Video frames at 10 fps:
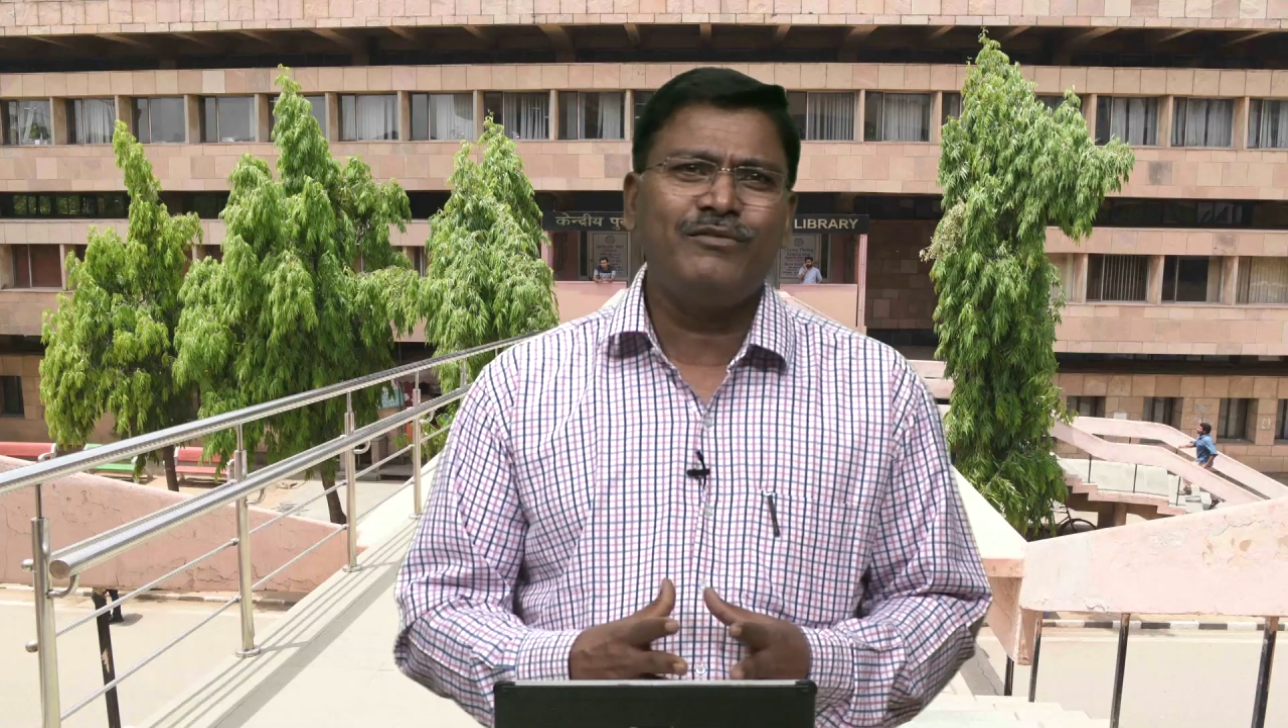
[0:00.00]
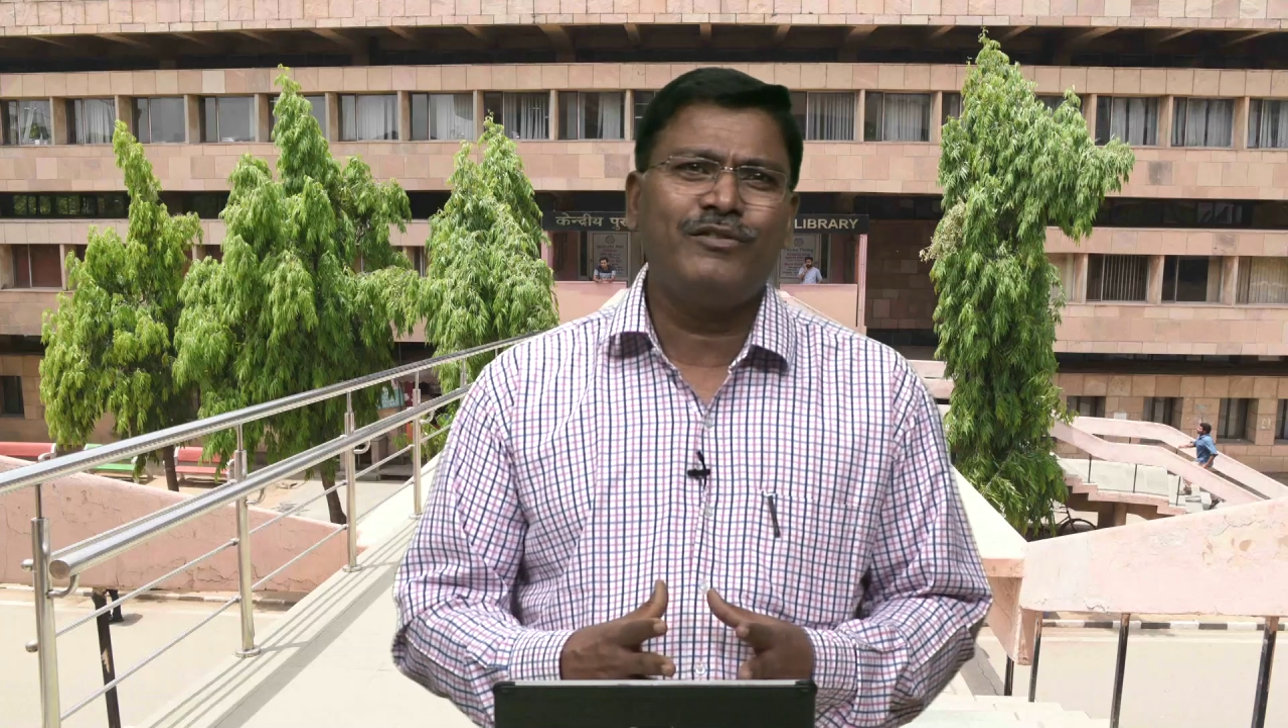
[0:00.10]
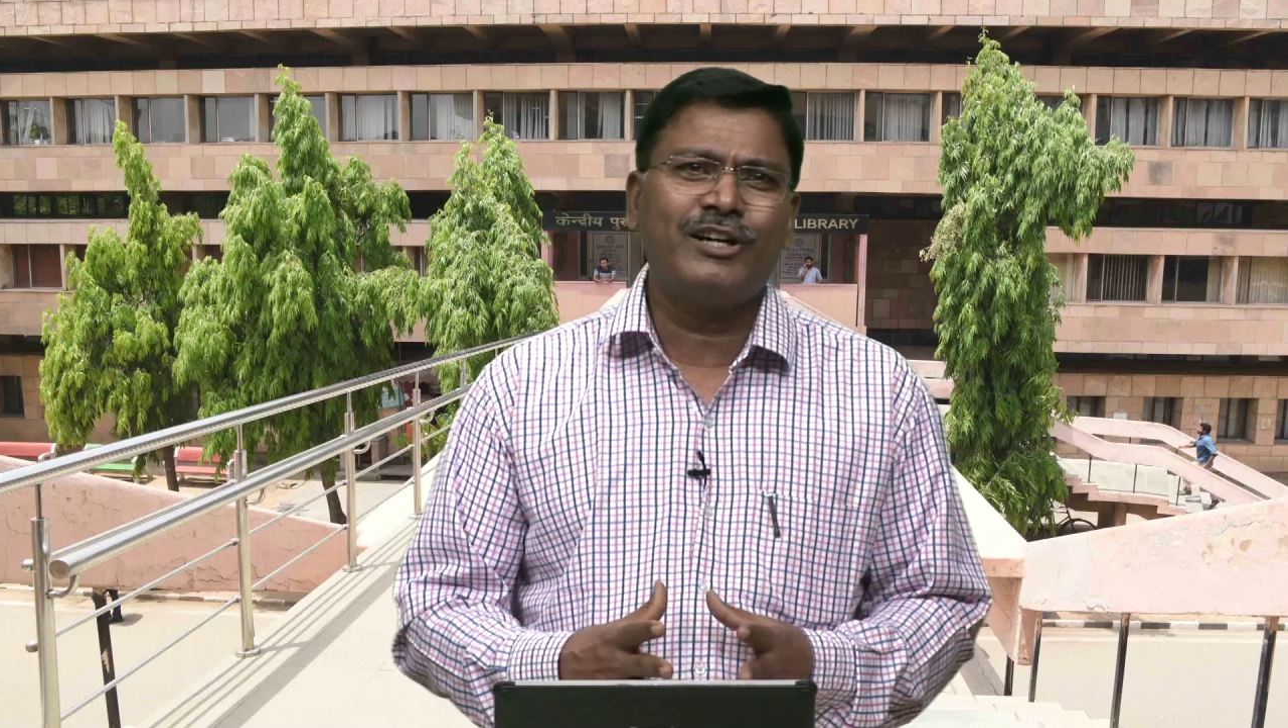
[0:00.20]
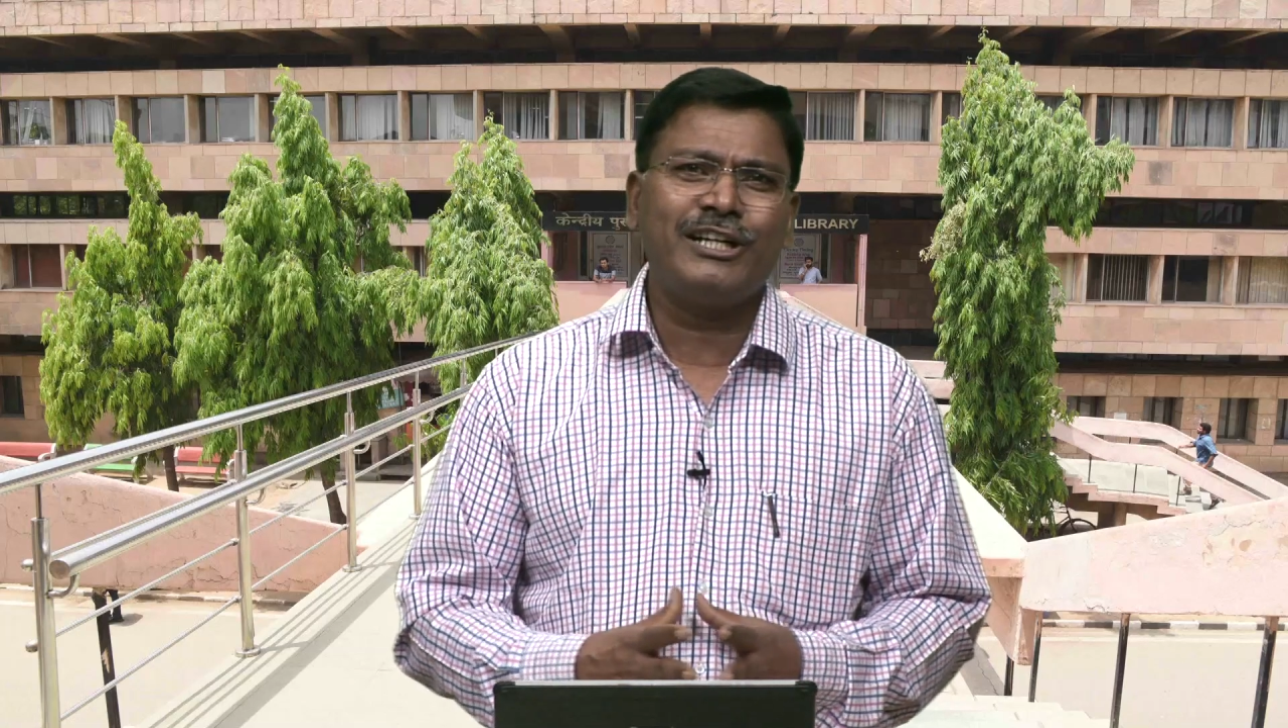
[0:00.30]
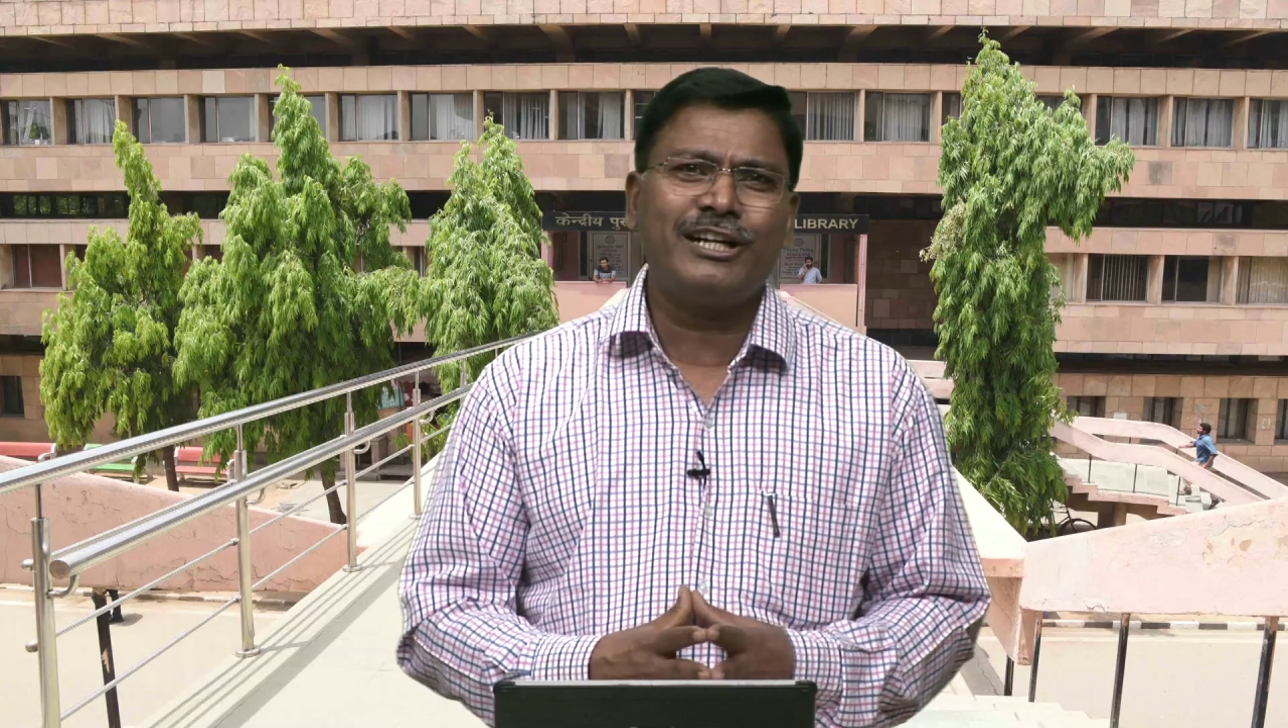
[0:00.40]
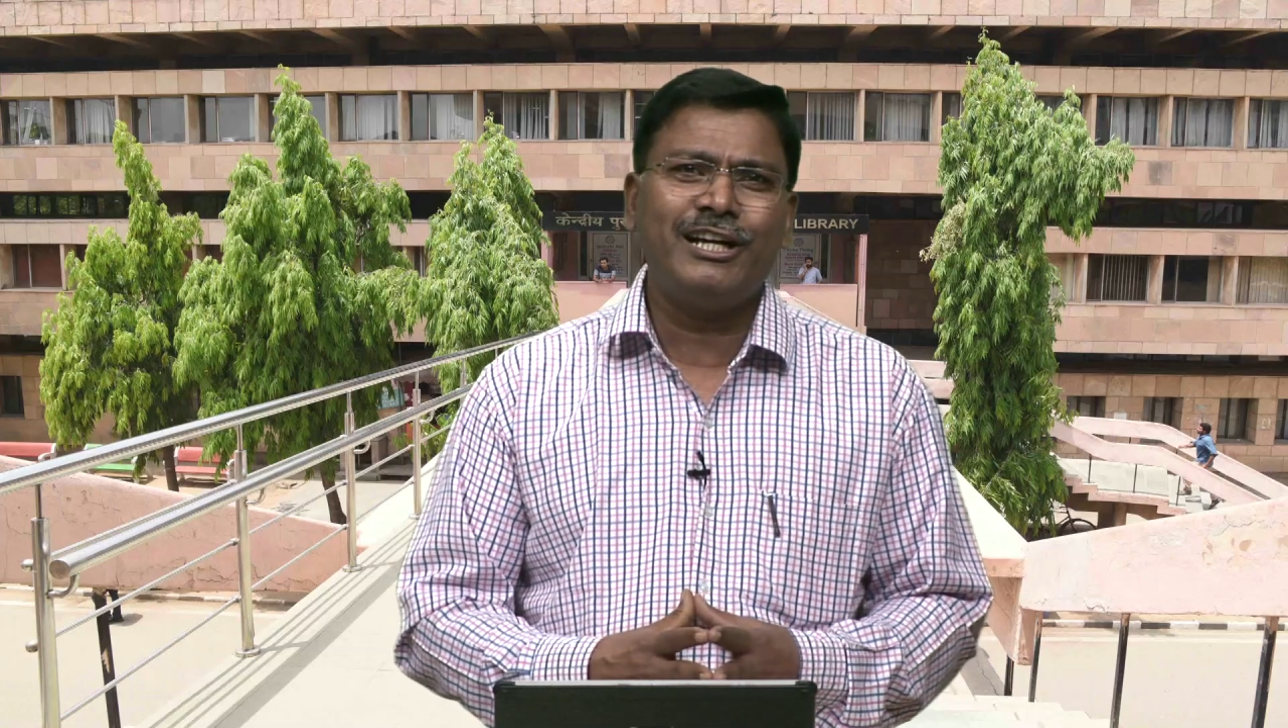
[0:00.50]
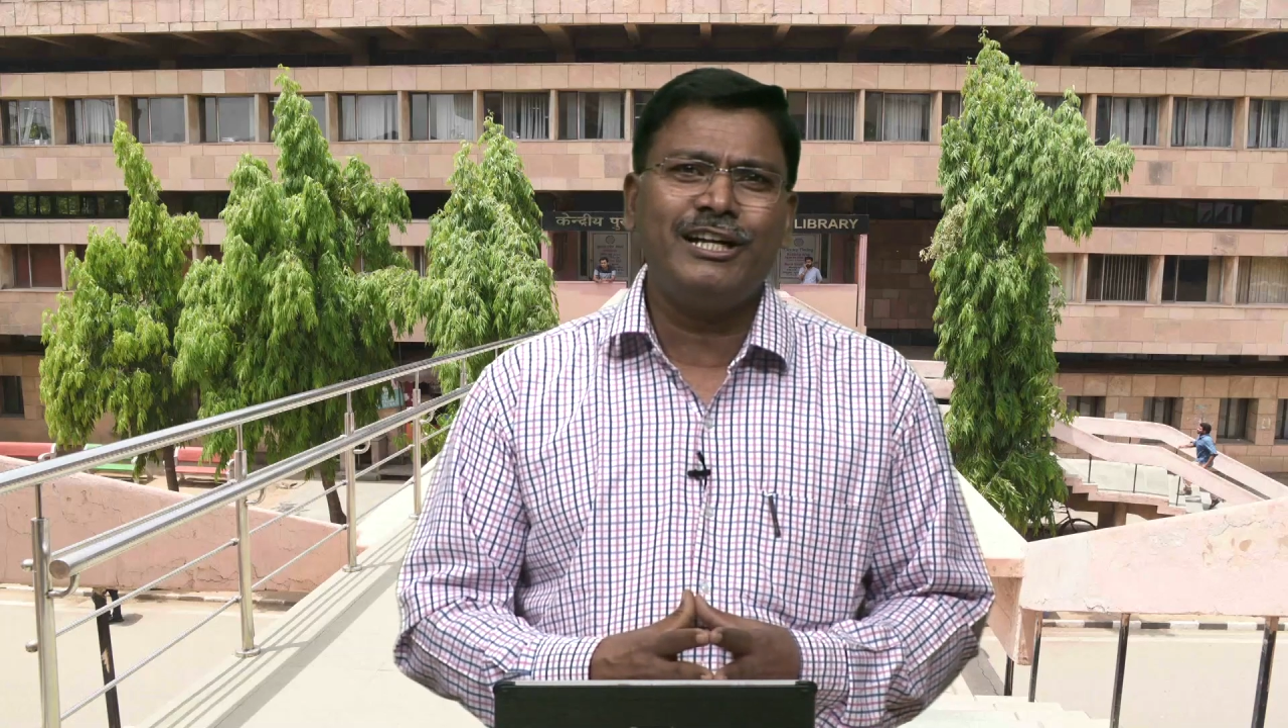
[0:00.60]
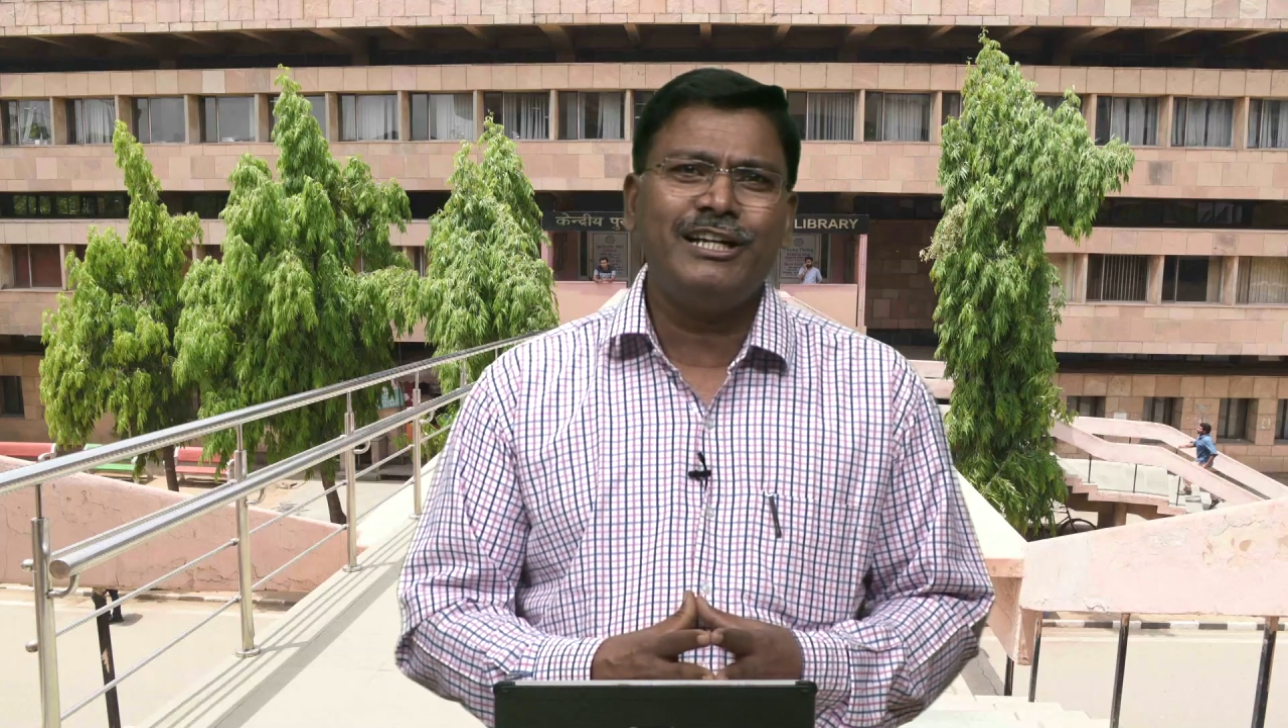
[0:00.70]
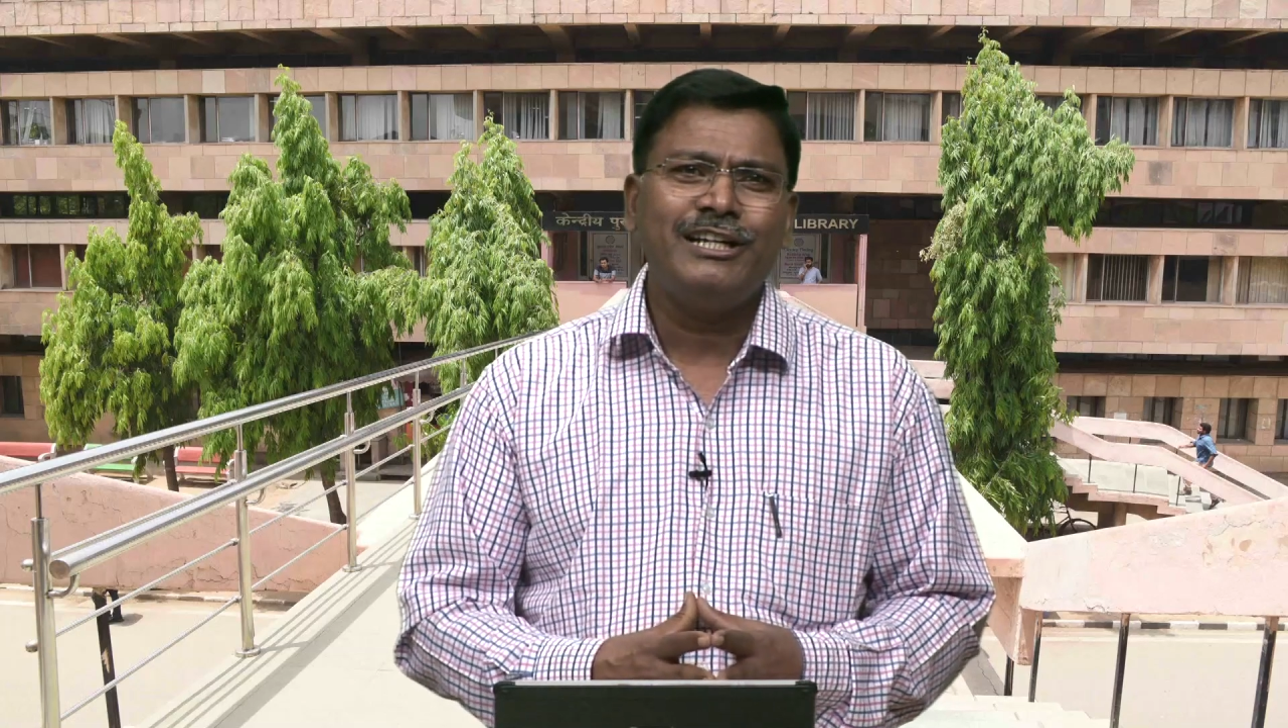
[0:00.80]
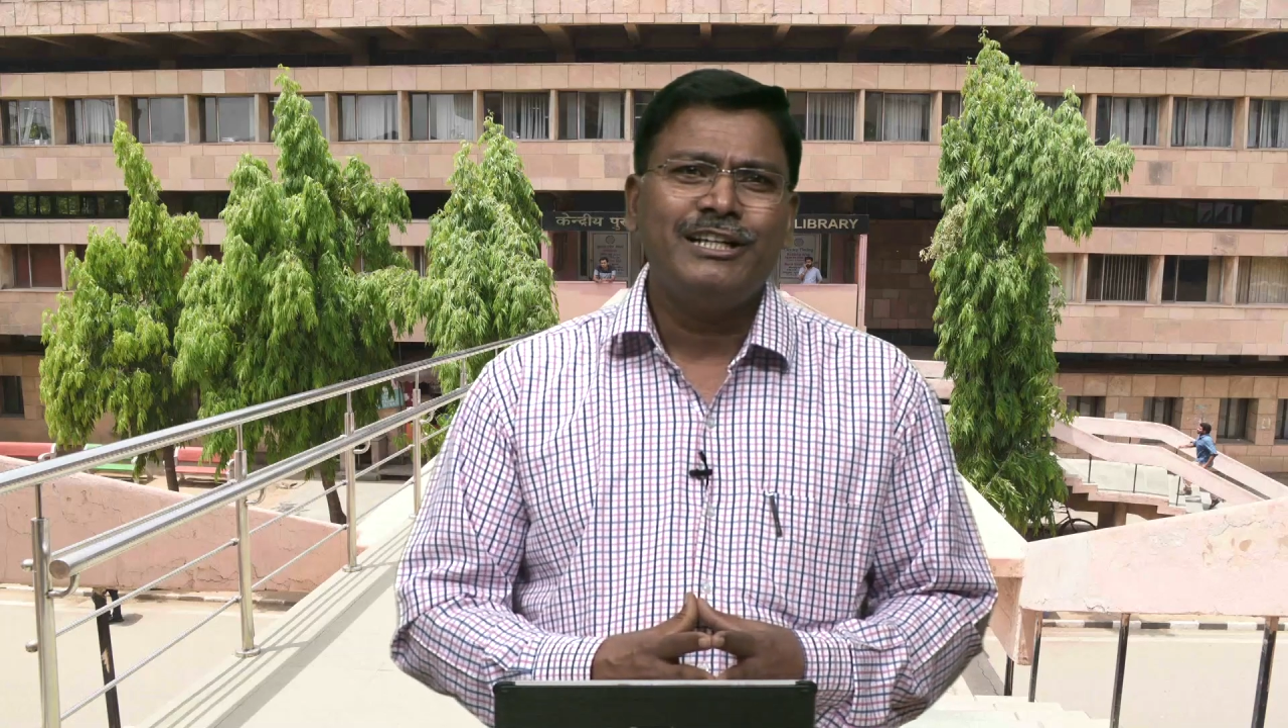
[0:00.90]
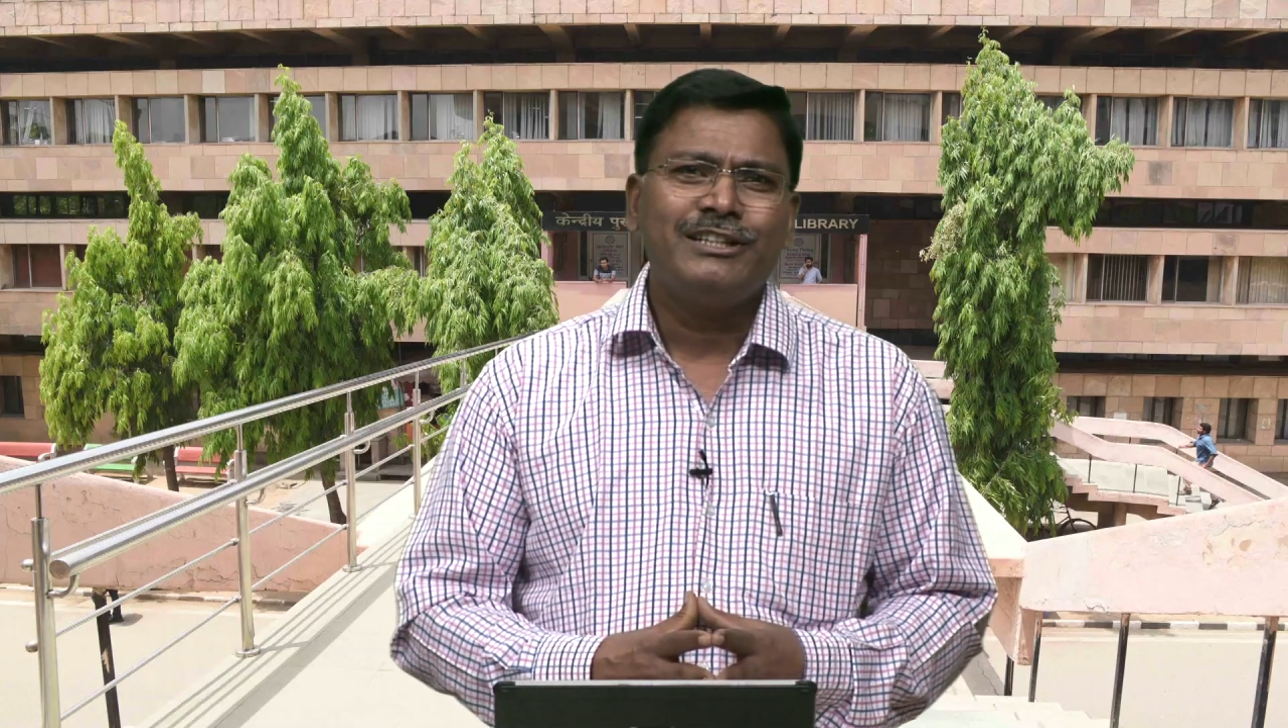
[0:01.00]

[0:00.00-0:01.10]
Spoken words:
vertically